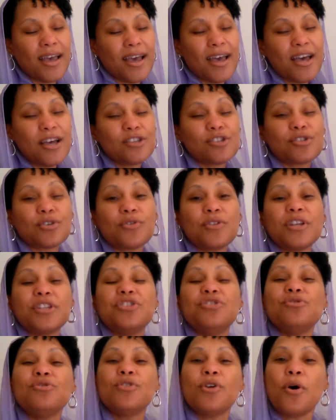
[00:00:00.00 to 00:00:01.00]
So then
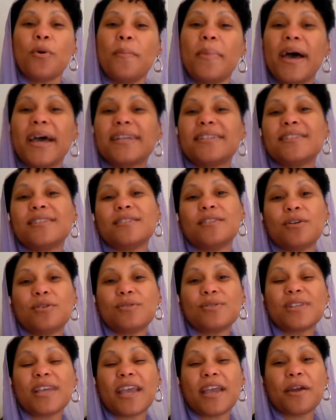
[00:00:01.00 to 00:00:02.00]
you go back to
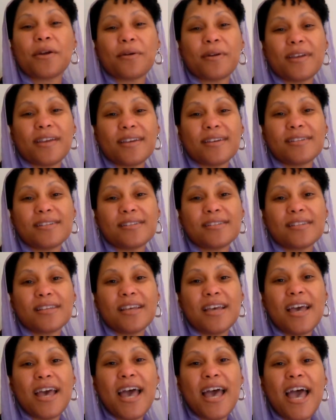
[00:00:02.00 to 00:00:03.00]
those areas
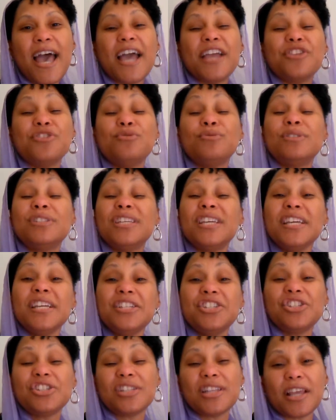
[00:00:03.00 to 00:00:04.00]
and you
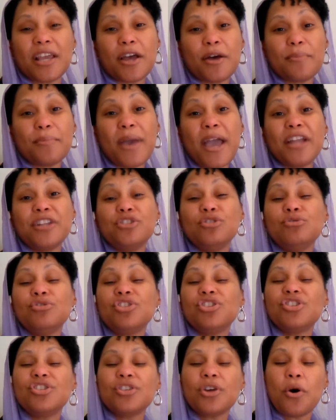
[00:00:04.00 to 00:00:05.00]
teach them and you
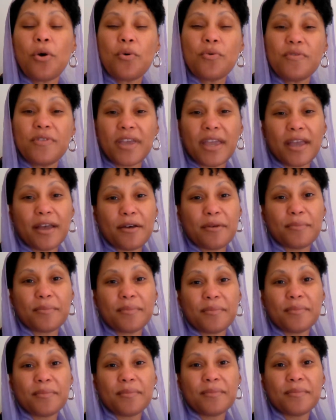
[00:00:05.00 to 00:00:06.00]
show them
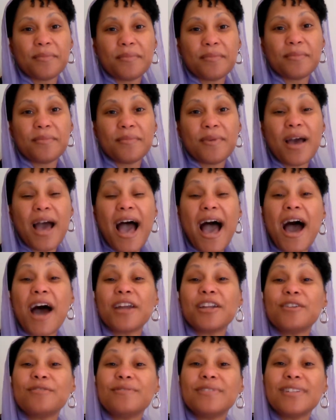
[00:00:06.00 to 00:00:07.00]
out
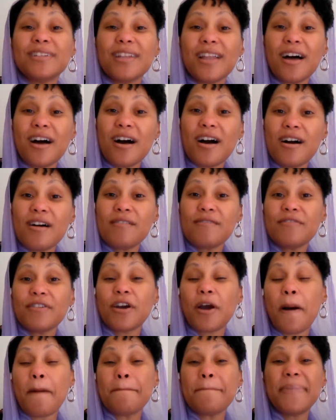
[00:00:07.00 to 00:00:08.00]
of love,
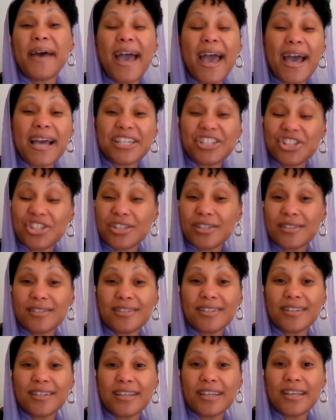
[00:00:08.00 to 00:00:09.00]
compassion,
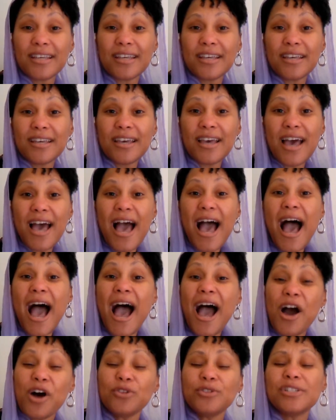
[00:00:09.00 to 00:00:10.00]

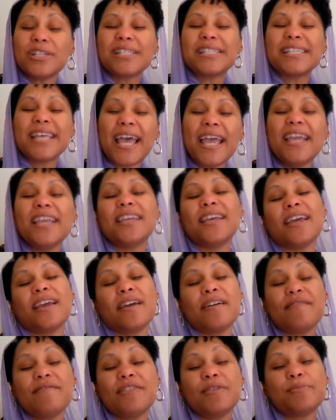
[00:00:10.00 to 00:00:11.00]
how to take
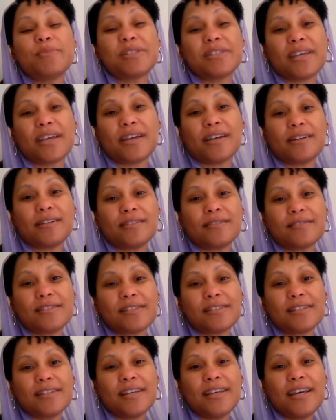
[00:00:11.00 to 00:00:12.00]
care of themselves.
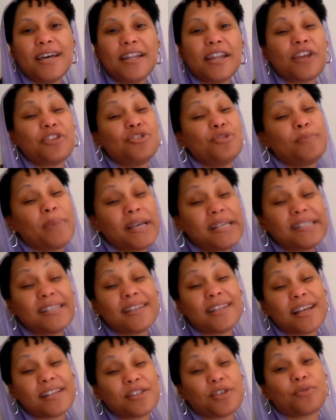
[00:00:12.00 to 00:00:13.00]
Now you may say
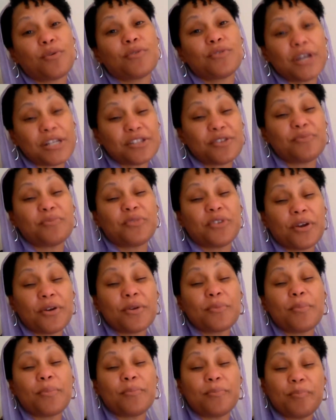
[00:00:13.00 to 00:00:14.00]
that's a
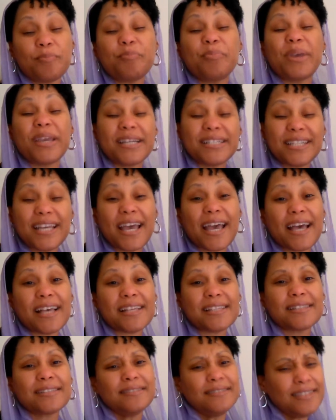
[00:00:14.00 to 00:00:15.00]
very big
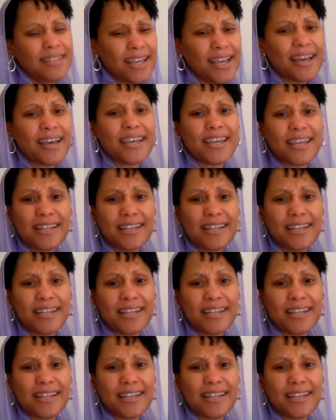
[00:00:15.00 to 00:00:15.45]
task. Yeah, it